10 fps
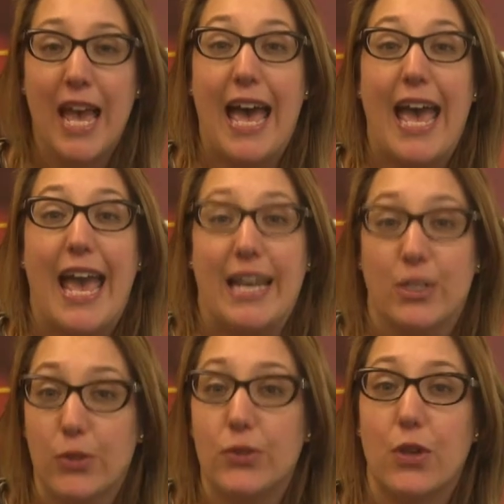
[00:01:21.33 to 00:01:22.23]
and
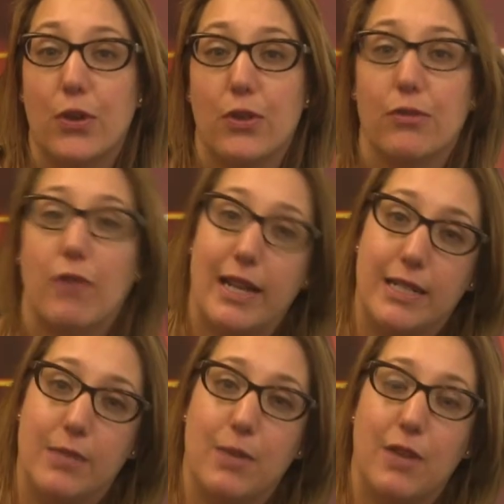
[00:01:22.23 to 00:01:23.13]
also the
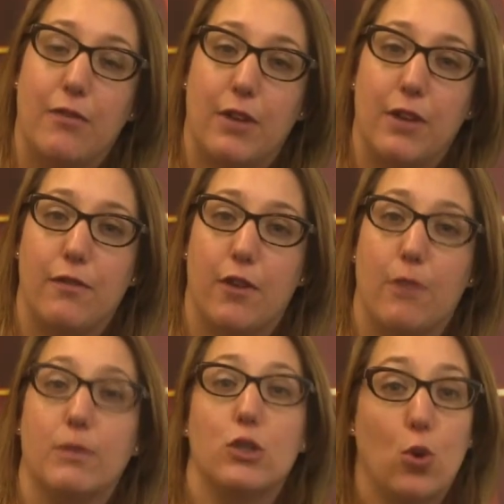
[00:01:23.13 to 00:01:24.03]
right to be free
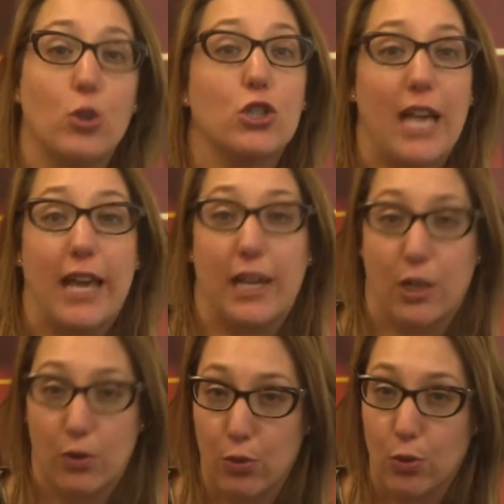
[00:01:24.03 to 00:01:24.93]
from torture
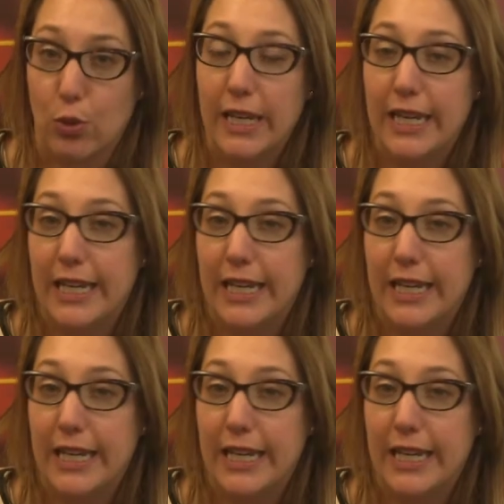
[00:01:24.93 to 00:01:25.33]
and cruel,